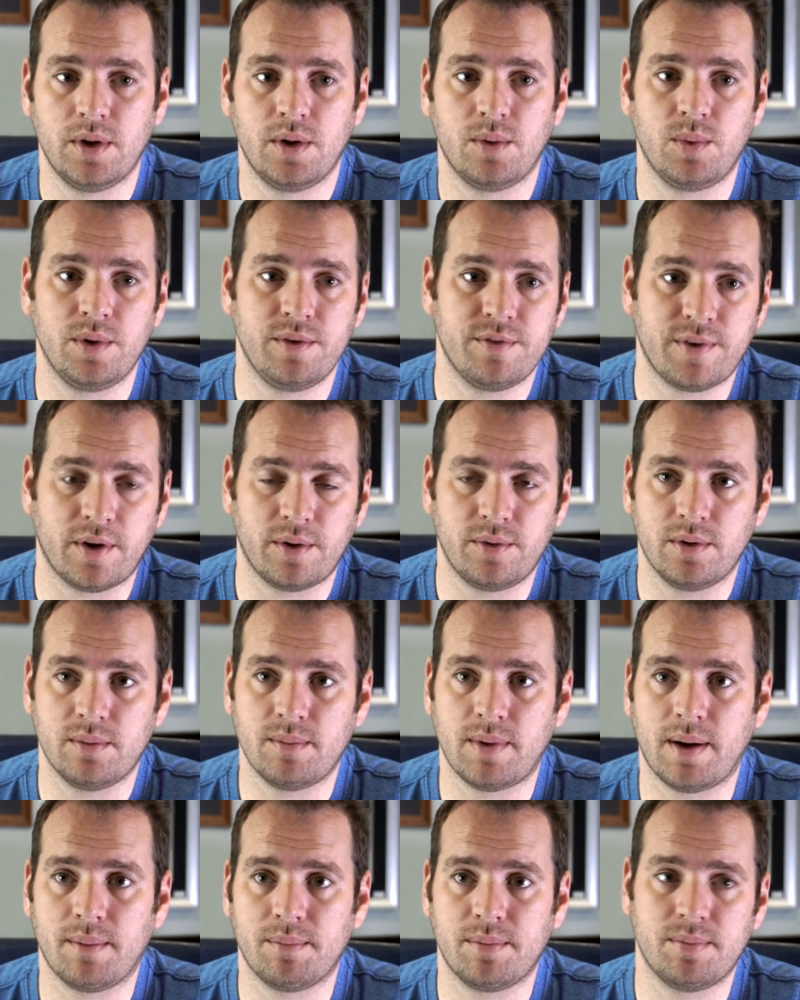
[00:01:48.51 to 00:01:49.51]
We phone
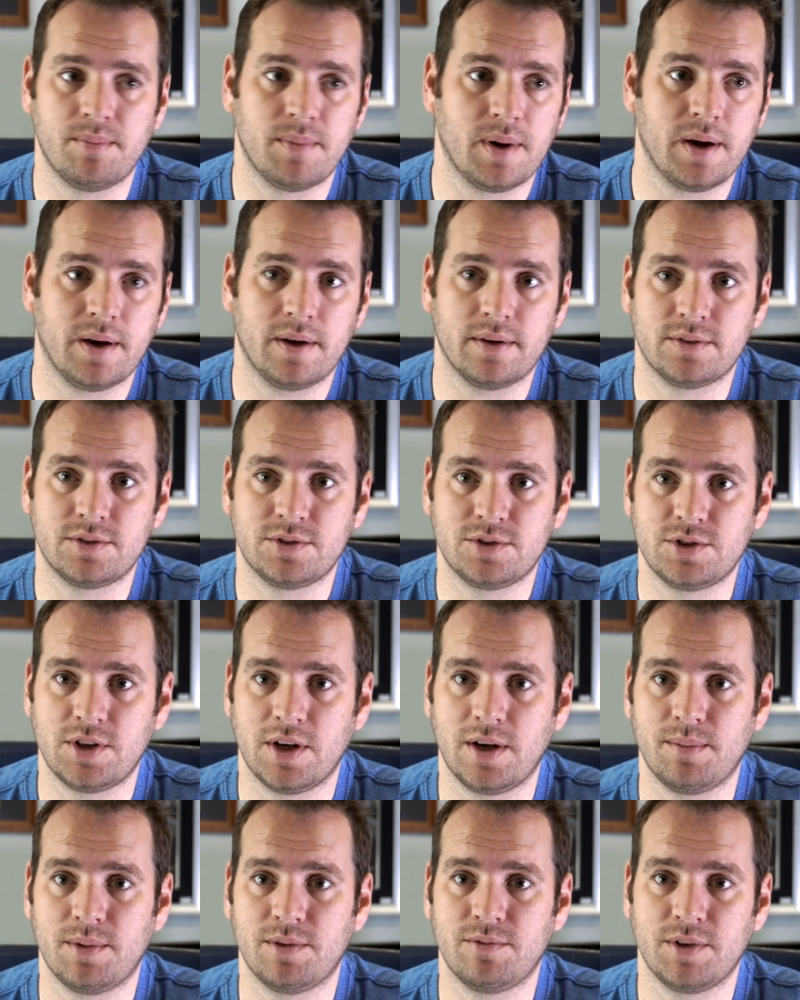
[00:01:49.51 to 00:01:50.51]
them up. My
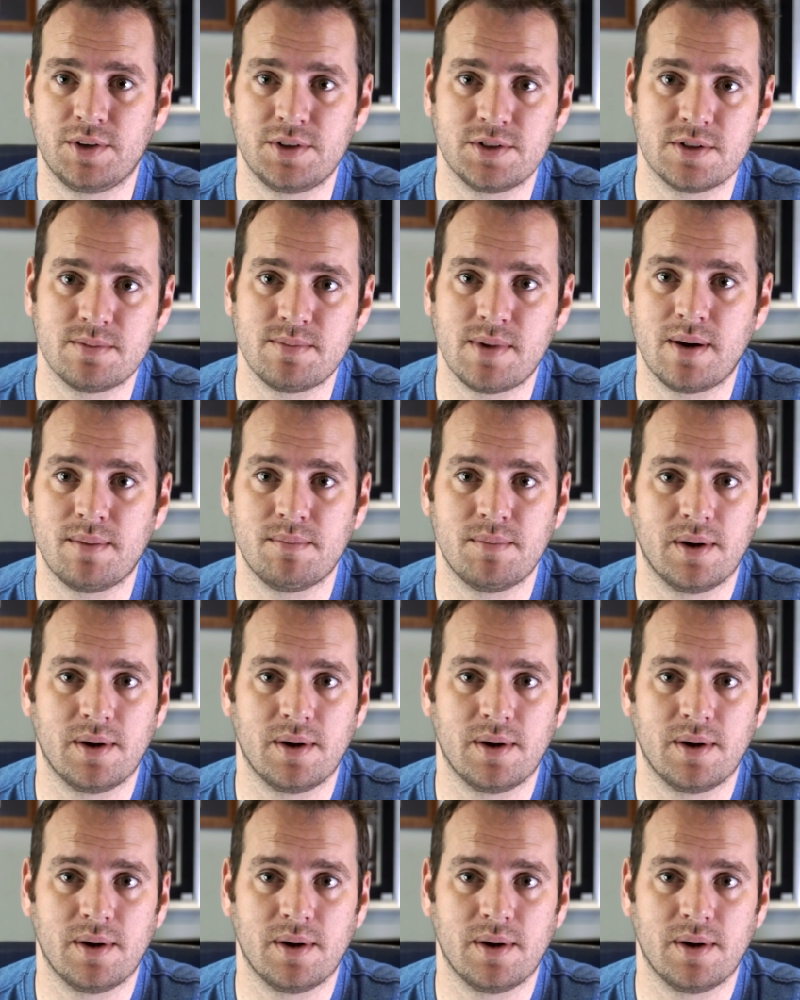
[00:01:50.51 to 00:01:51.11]
chairman rings them up.